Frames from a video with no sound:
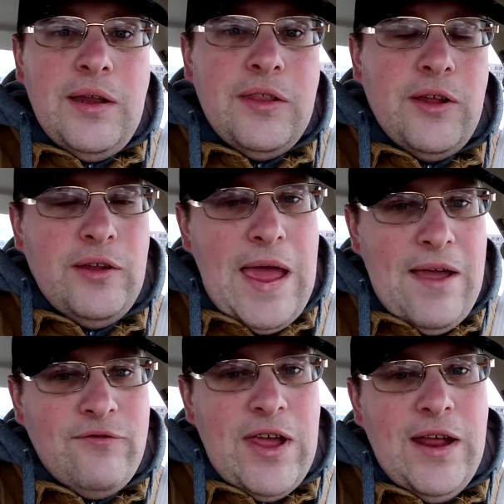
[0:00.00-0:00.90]
They'll
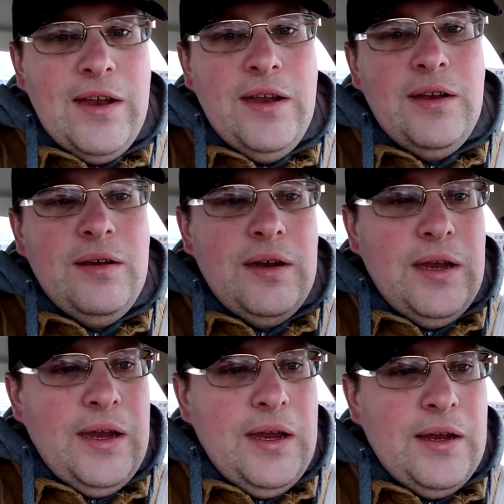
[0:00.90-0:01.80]
laugh at it
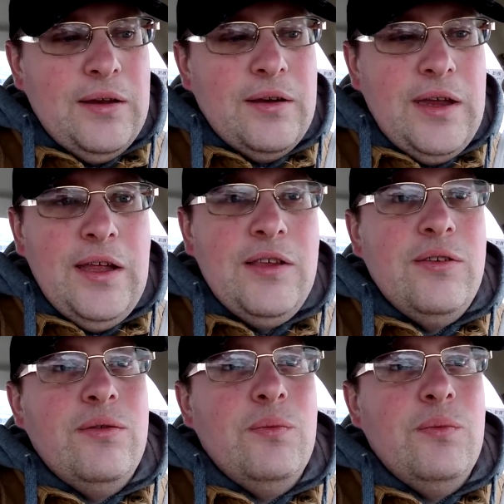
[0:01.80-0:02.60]
and kids